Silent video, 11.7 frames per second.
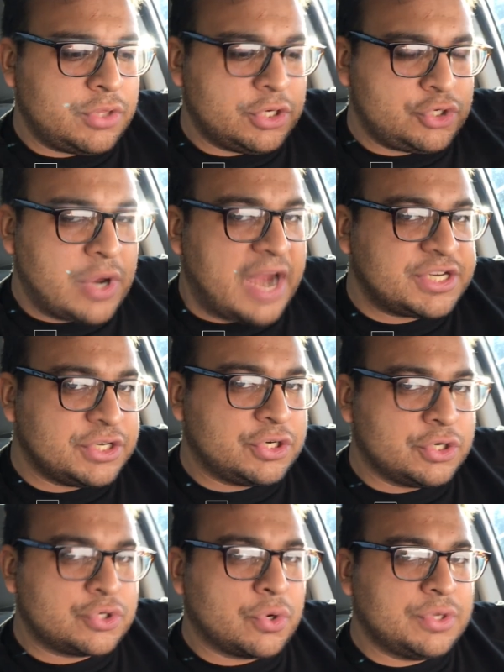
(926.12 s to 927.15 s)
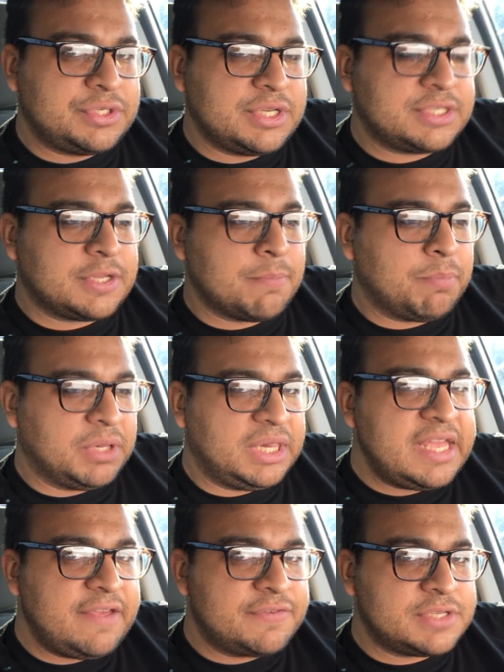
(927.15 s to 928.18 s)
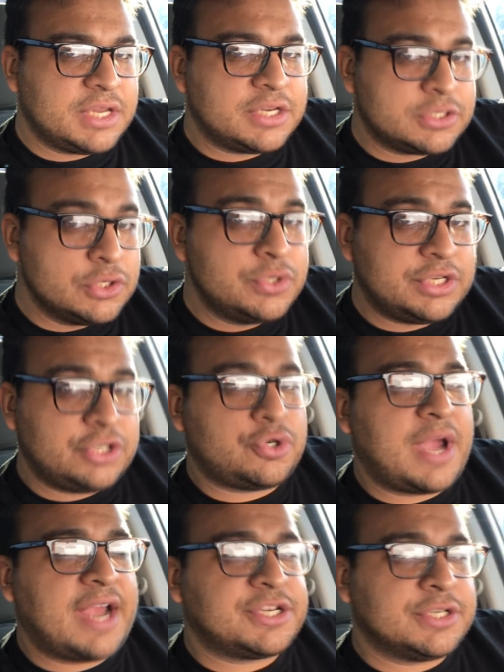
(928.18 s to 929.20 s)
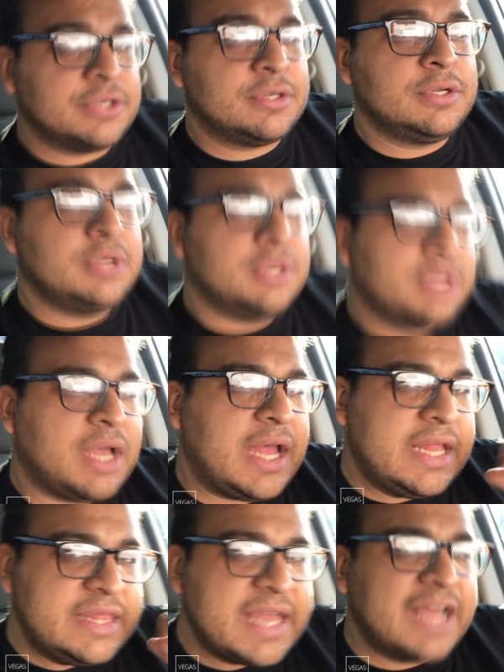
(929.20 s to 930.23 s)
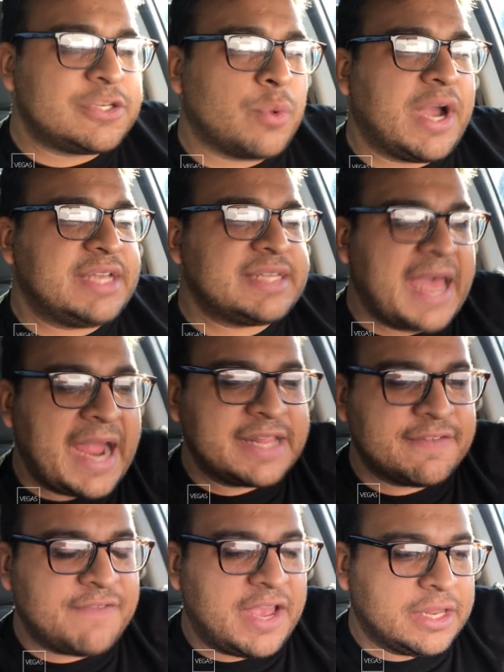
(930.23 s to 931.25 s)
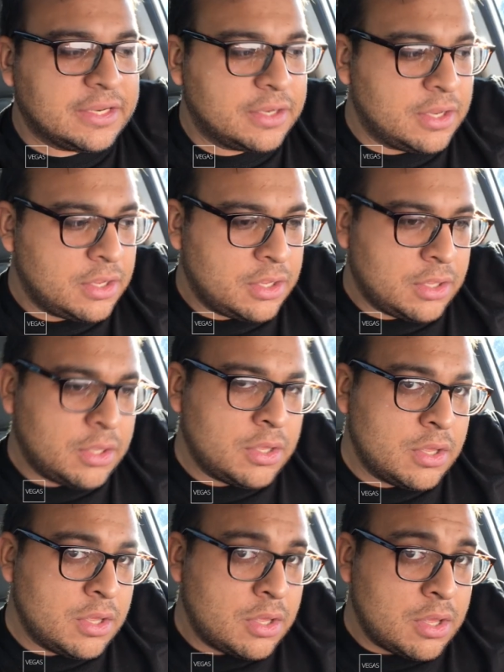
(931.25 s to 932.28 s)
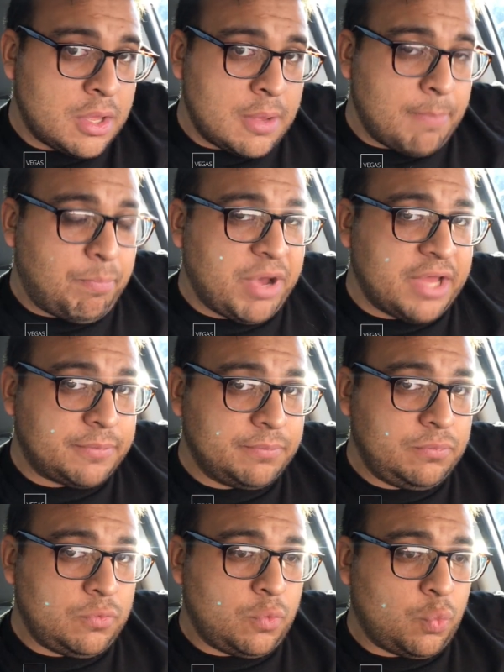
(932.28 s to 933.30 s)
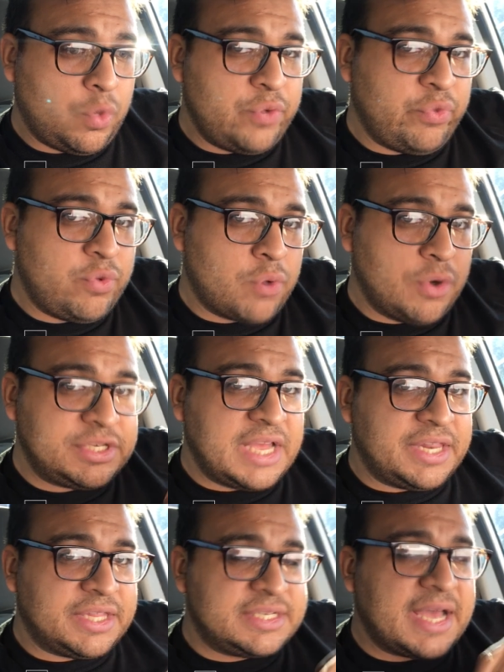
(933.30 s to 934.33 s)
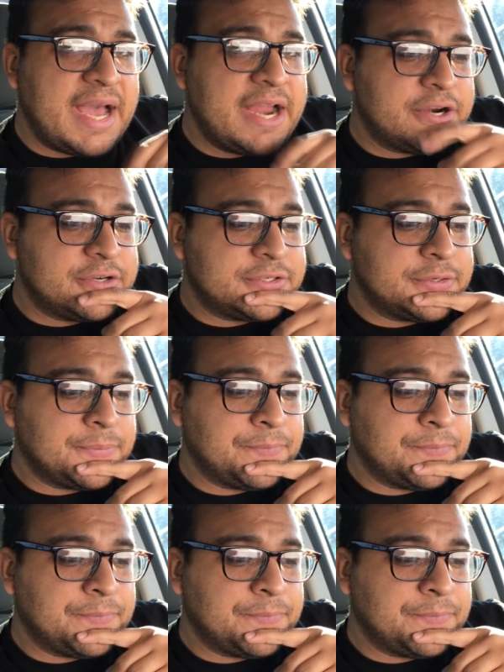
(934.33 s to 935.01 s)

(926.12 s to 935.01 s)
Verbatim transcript: the traction control system believes that it's losing traction and that's why it's activating. But when we rotated the tires